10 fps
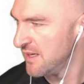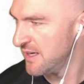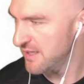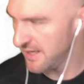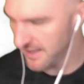
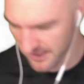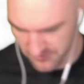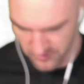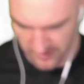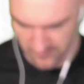And I
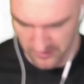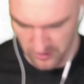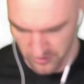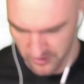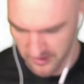have to have a
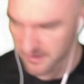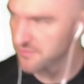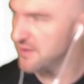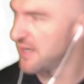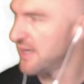look if
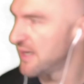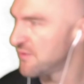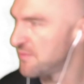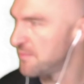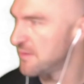I
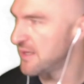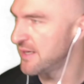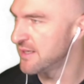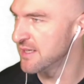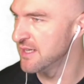have
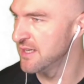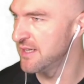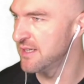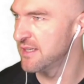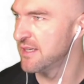Blender
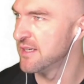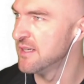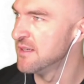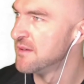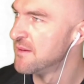in here.